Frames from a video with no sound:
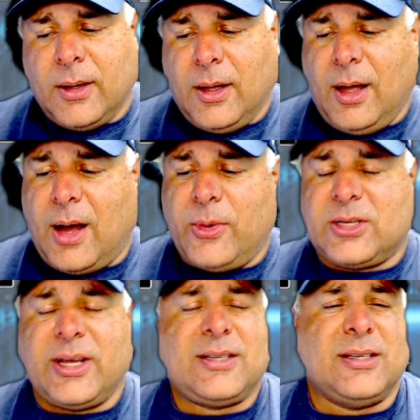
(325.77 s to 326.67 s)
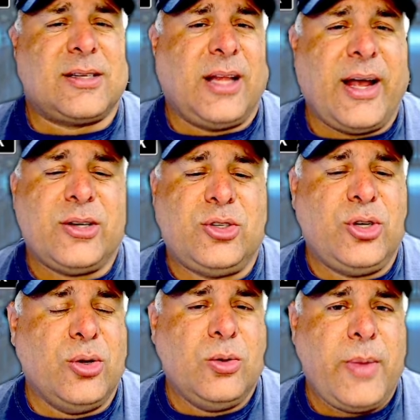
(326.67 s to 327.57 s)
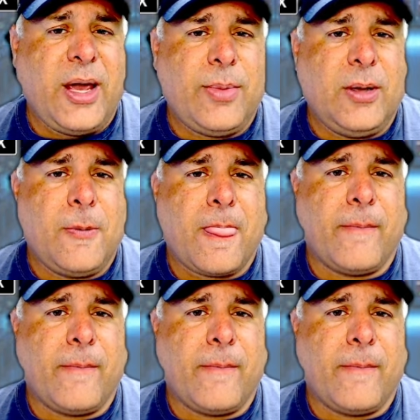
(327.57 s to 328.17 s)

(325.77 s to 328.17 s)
I'm gonna say since last June, maybe.